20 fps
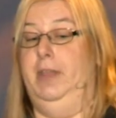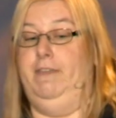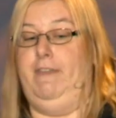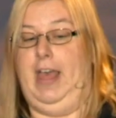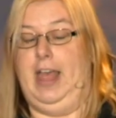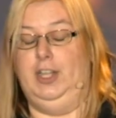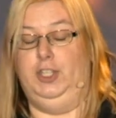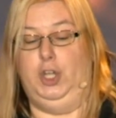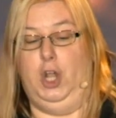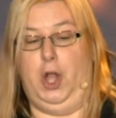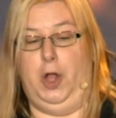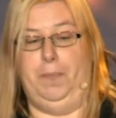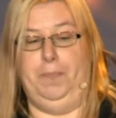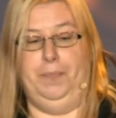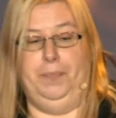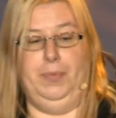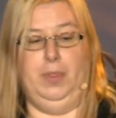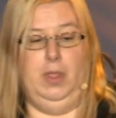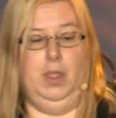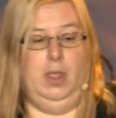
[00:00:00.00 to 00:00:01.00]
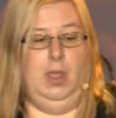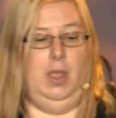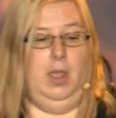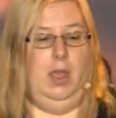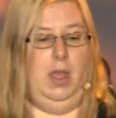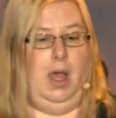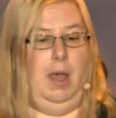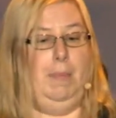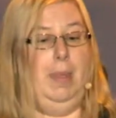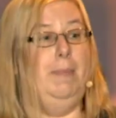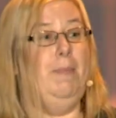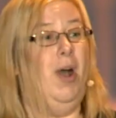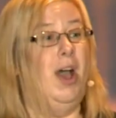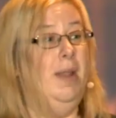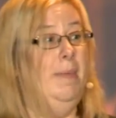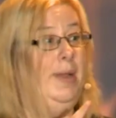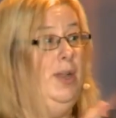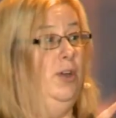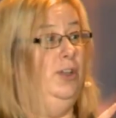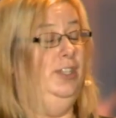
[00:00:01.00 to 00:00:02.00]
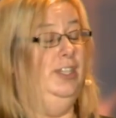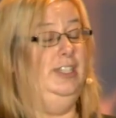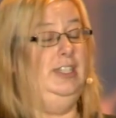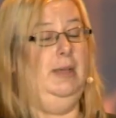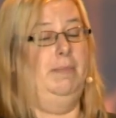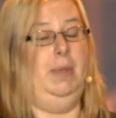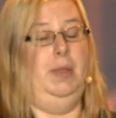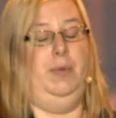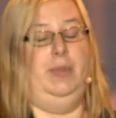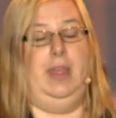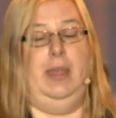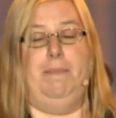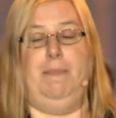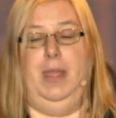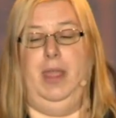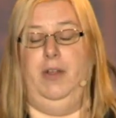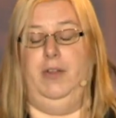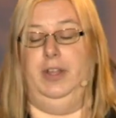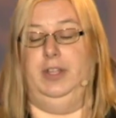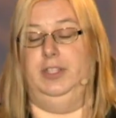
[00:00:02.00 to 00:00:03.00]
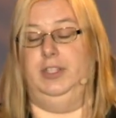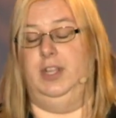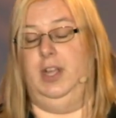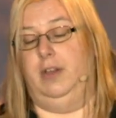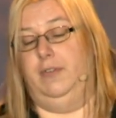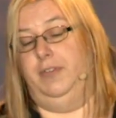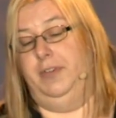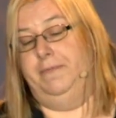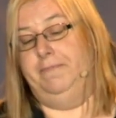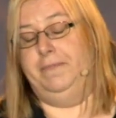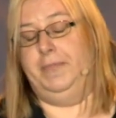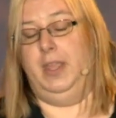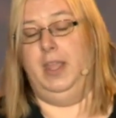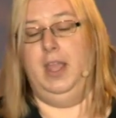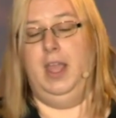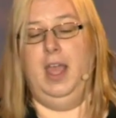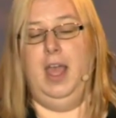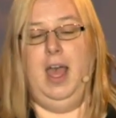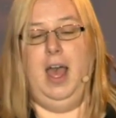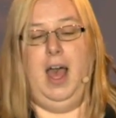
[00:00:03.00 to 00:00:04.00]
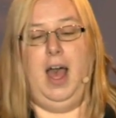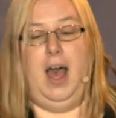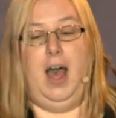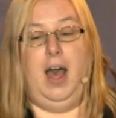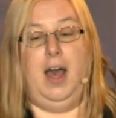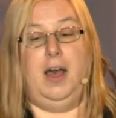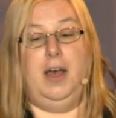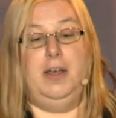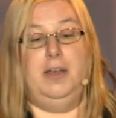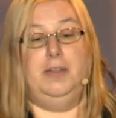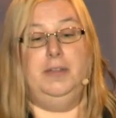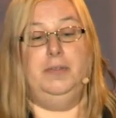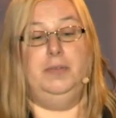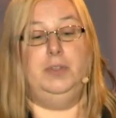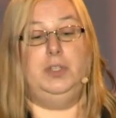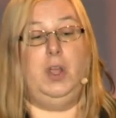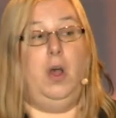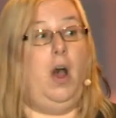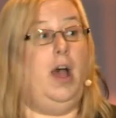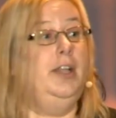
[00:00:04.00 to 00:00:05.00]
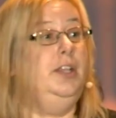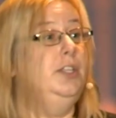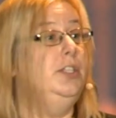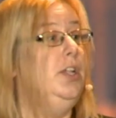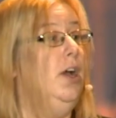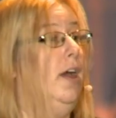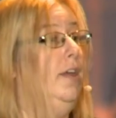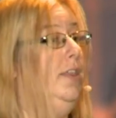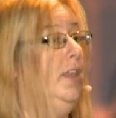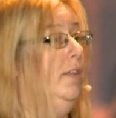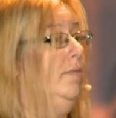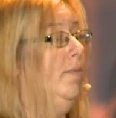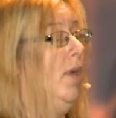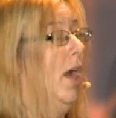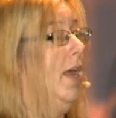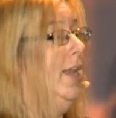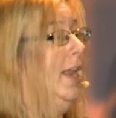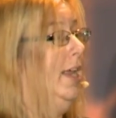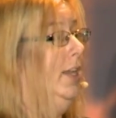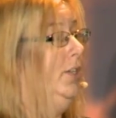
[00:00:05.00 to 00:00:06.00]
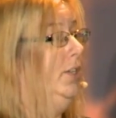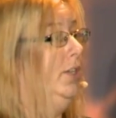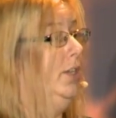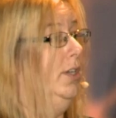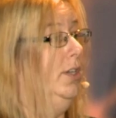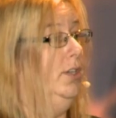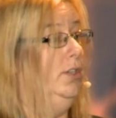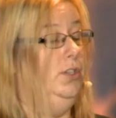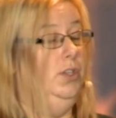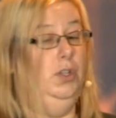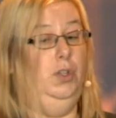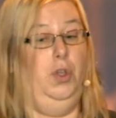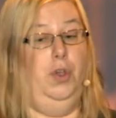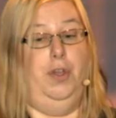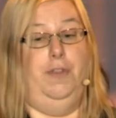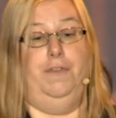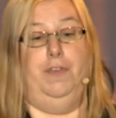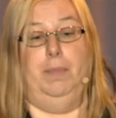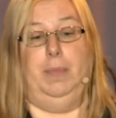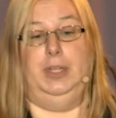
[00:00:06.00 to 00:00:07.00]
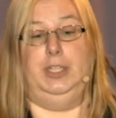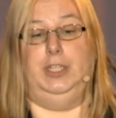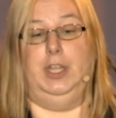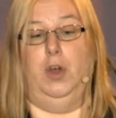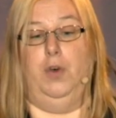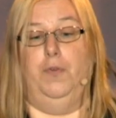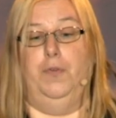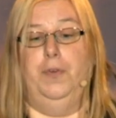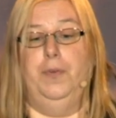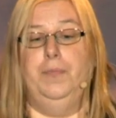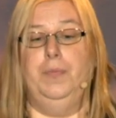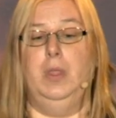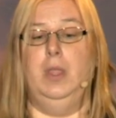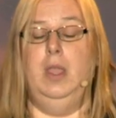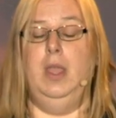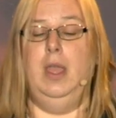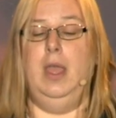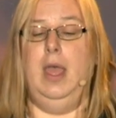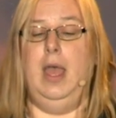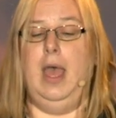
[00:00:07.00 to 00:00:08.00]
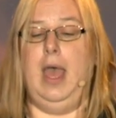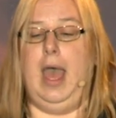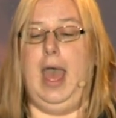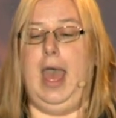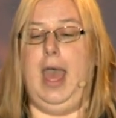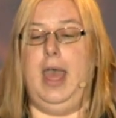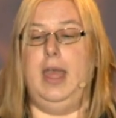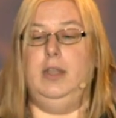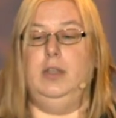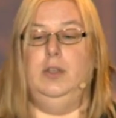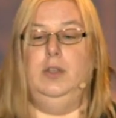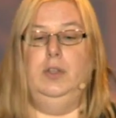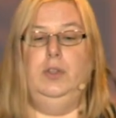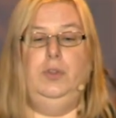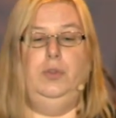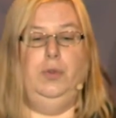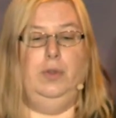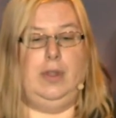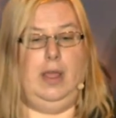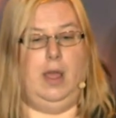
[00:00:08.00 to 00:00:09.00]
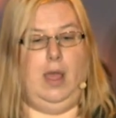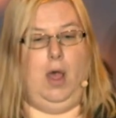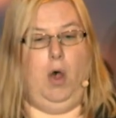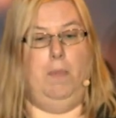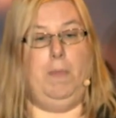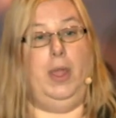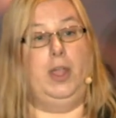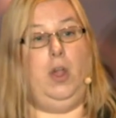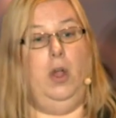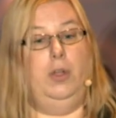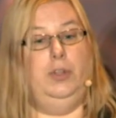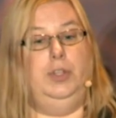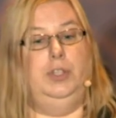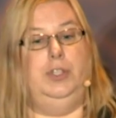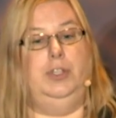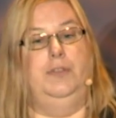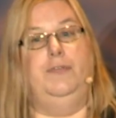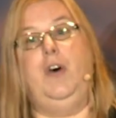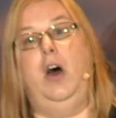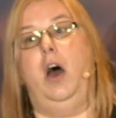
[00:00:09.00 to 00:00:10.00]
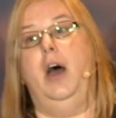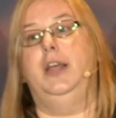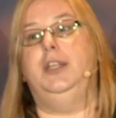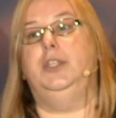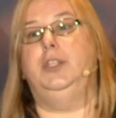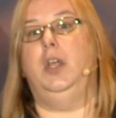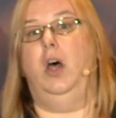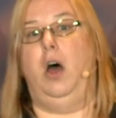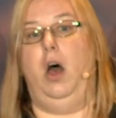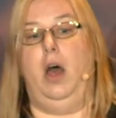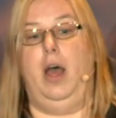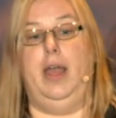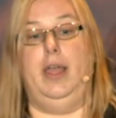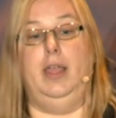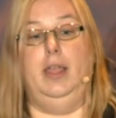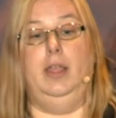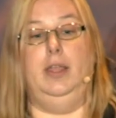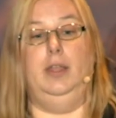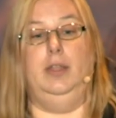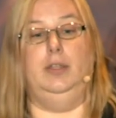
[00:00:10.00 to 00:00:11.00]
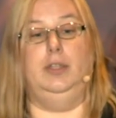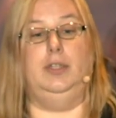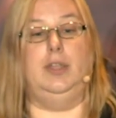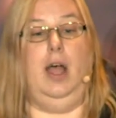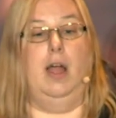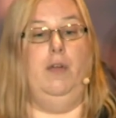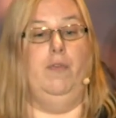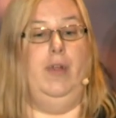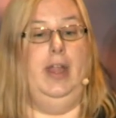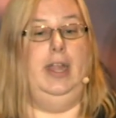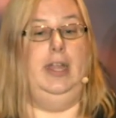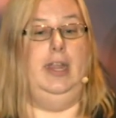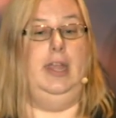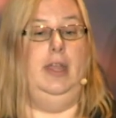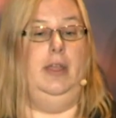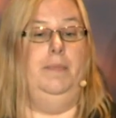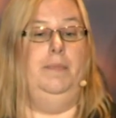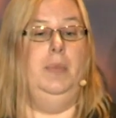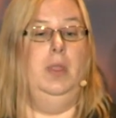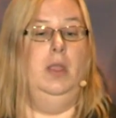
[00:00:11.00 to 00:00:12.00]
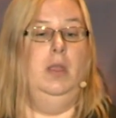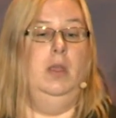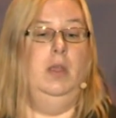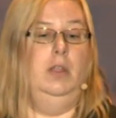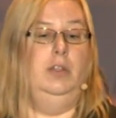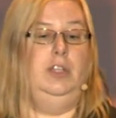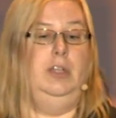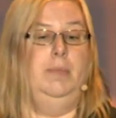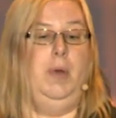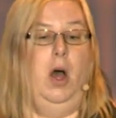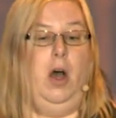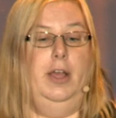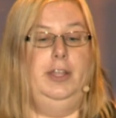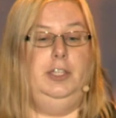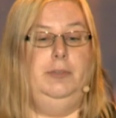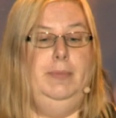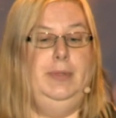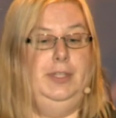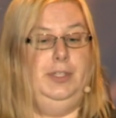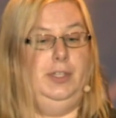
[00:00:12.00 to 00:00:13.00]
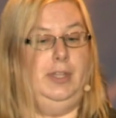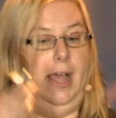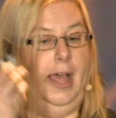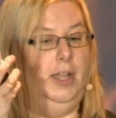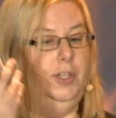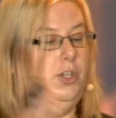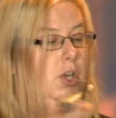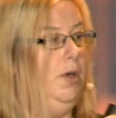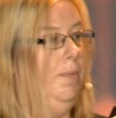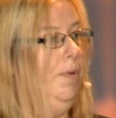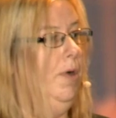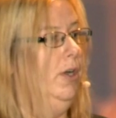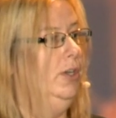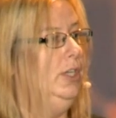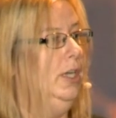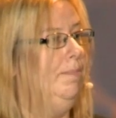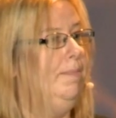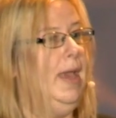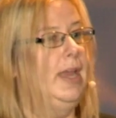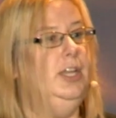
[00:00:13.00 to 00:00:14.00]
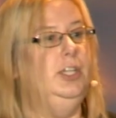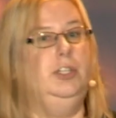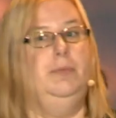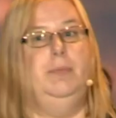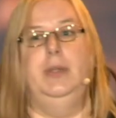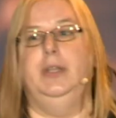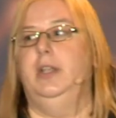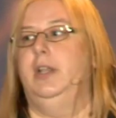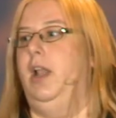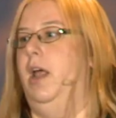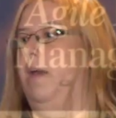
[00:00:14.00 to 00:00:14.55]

of Agile. Um, he might have been onto something with that pairing stuff. Uh, so I decide that I need to, to learn for myself. And on my coach's advice, I start reading Jim Highsmith's Agile Project Management and